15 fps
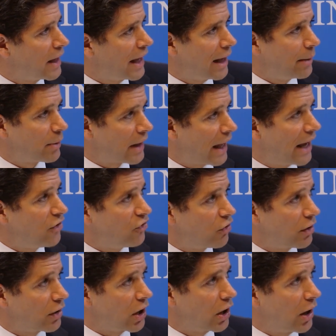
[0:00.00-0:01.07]
in
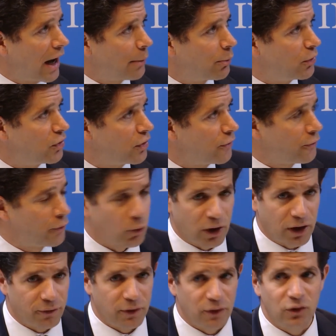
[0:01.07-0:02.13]
Malaysia, upwards of
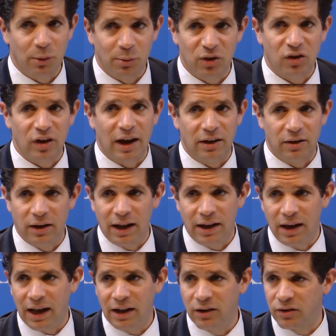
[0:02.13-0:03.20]
40-50%, and in
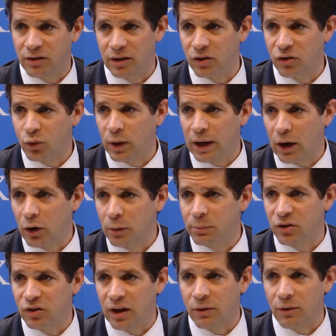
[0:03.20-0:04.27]
India's in the
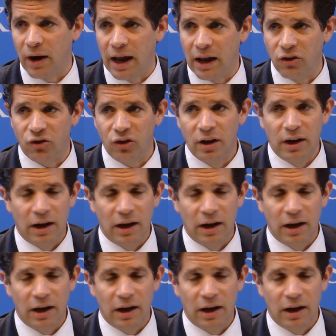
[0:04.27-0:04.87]
20-odd% range.